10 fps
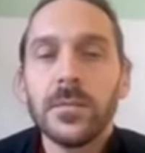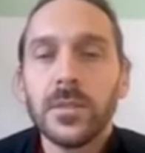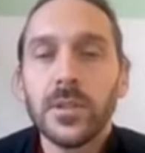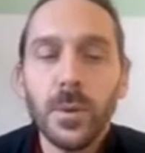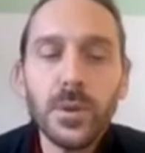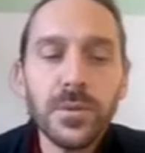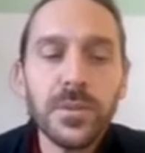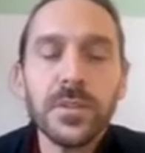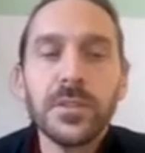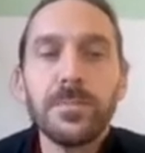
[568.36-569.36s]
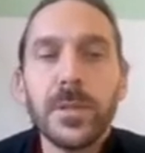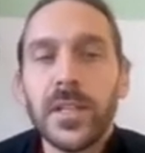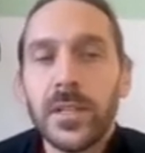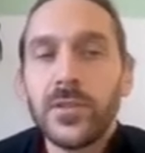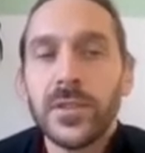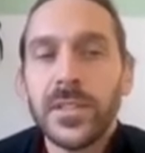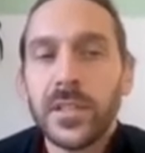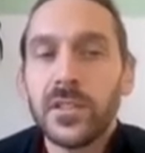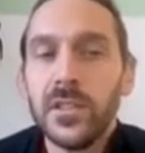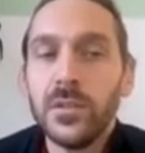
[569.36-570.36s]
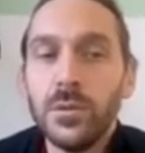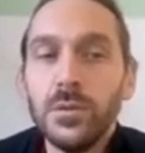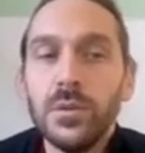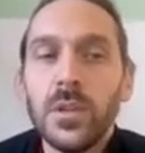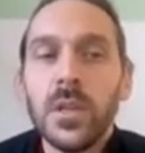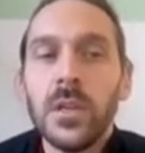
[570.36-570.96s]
So what do these special interests actually do